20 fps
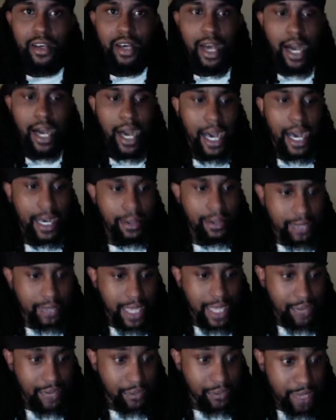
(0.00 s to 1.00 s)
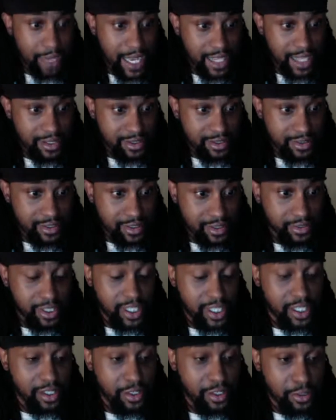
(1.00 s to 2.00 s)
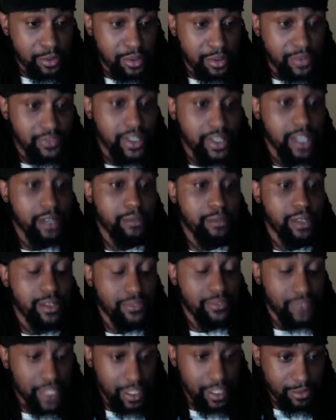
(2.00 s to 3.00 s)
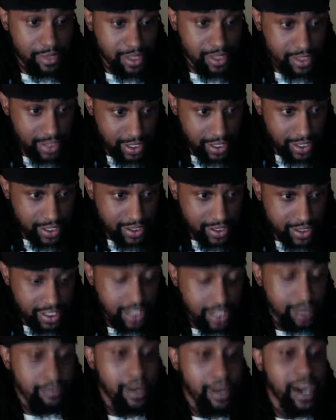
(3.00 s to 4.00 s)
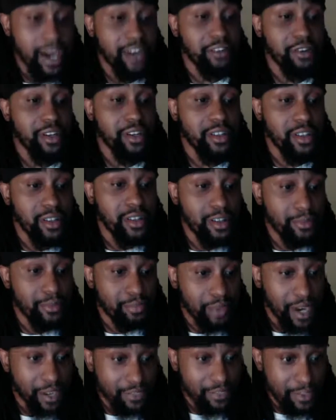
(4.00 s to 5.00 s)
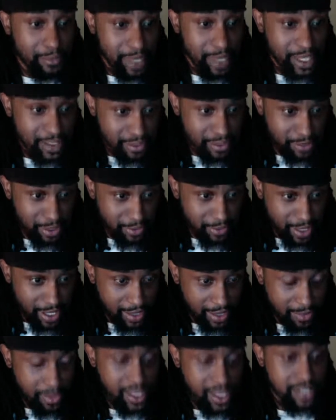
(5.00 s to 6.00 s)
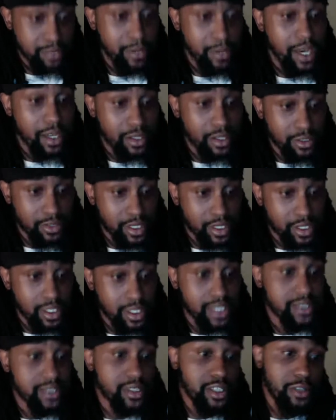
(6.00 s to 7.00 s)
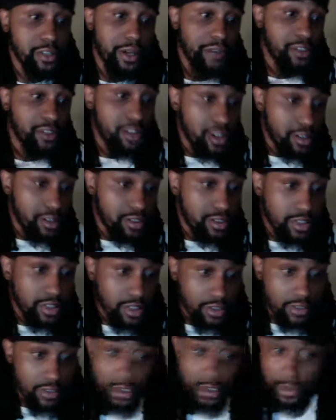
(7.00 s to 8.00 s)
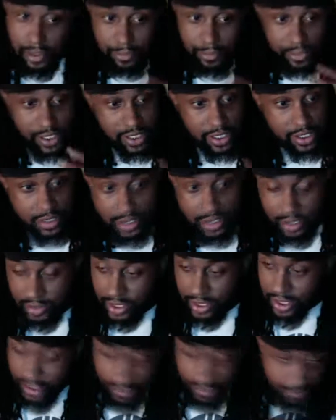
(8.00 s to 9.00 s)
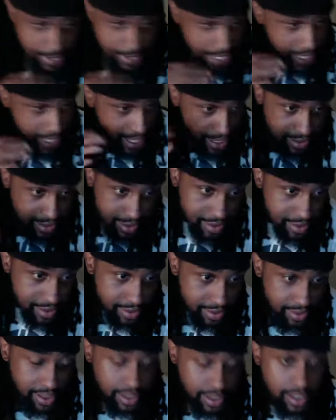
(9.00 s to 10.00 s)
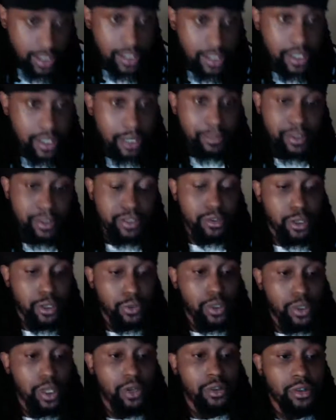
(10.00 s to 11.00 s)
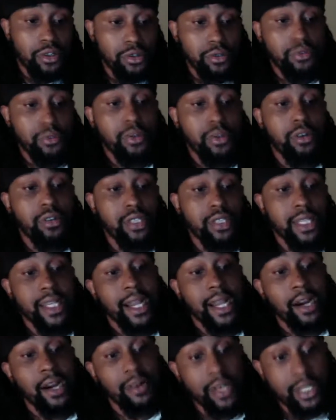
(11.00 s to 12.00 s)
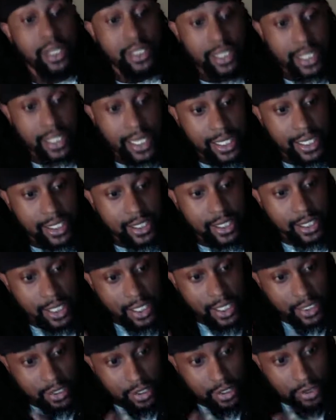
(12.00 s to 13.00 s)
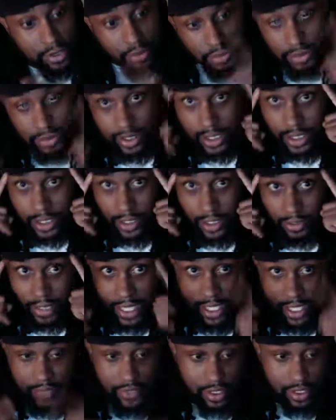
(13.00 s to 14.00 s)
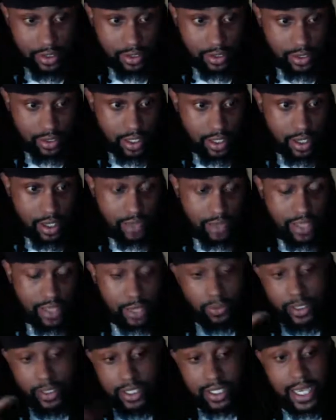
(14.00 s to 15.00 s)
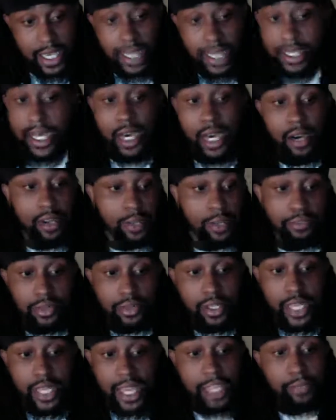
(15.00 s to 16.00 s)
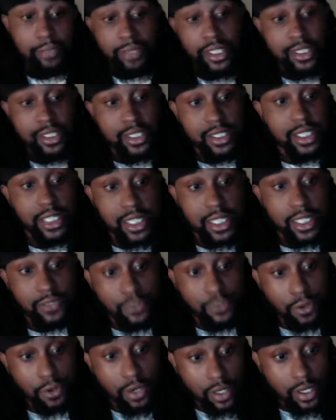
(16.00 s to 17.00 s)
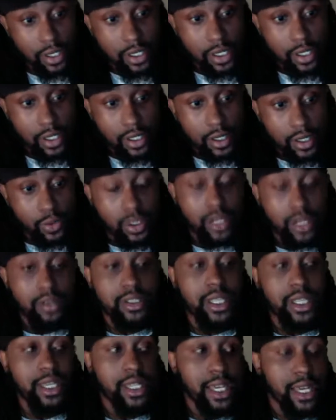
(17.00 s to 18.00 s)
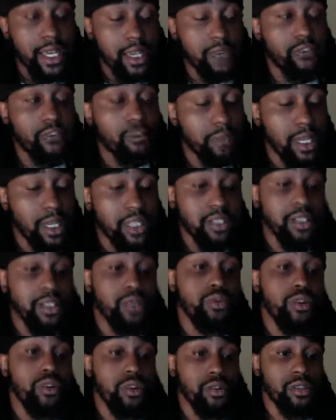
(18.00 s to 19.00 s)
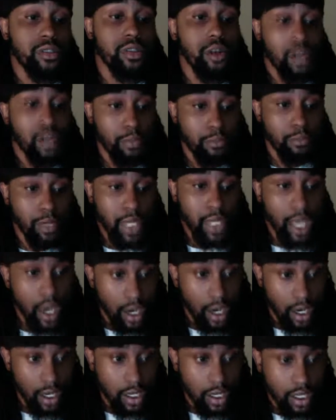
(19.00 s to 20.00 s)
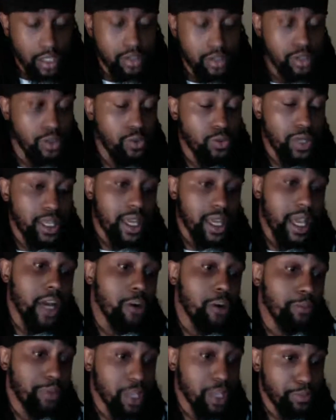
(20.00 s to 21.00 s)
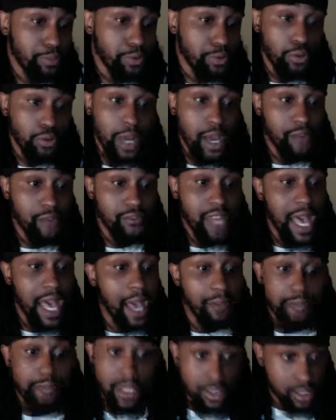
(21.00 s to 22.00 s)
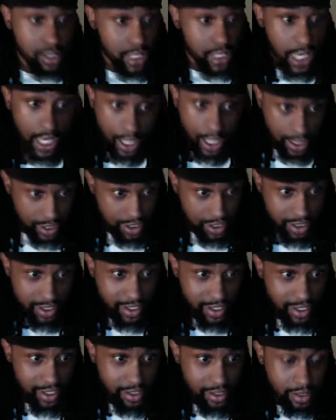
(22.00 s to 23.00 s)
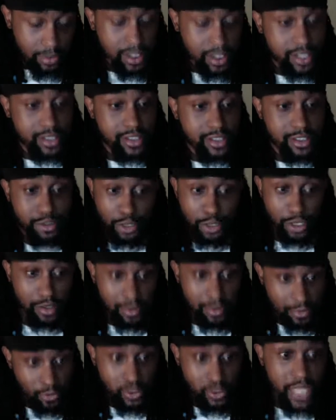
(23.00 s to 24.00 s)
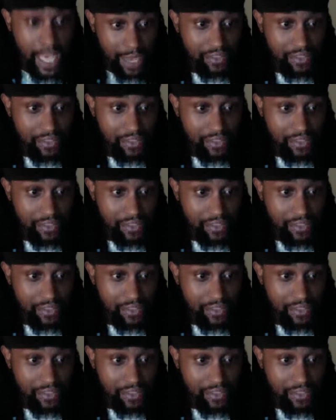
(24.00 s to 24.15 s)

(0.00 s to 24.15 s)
I have a bachelor's degree in human development, family studies, and a minor in nonprofit management, right? That's my degree. Let's say you have a nursing degree or a business degree. It don't matter the degree. But you know what we're going to do? We're going to take our education that the school system gave us, that we sat down and put A, B, C, D for. We're going to take that information and we're going to start a blog so we can help people who have not been to college. Because, we have the